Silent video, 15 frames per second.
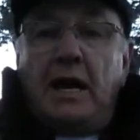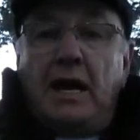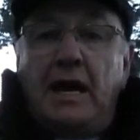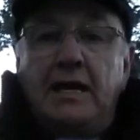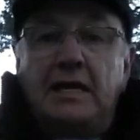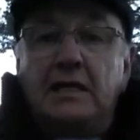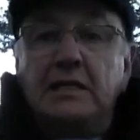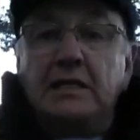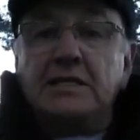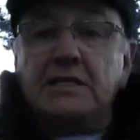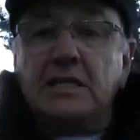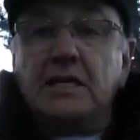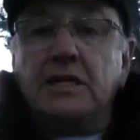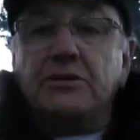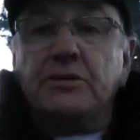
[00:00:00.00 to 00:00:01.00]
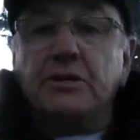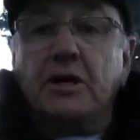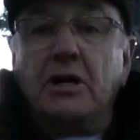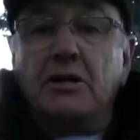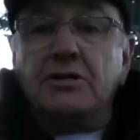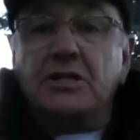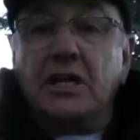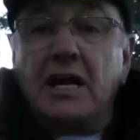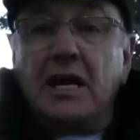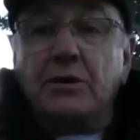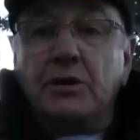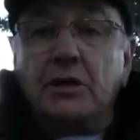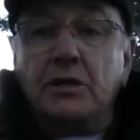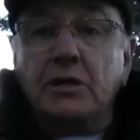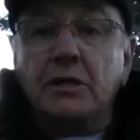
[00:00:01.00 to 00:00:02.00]
at least $100 an
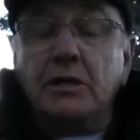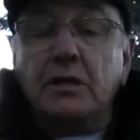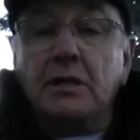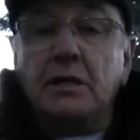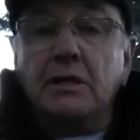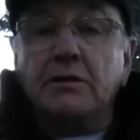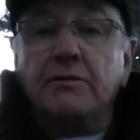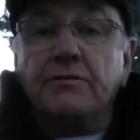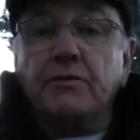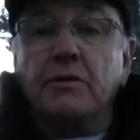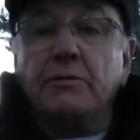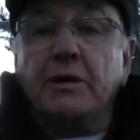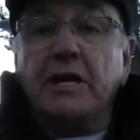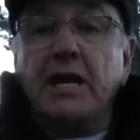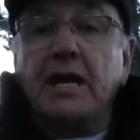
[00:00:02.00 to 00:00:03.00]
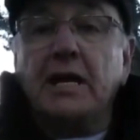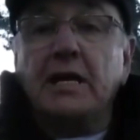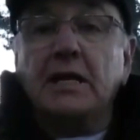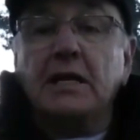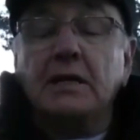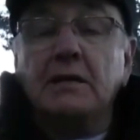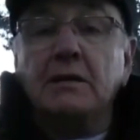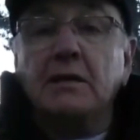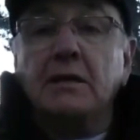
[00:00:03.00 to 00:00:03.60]
hour for a mechanic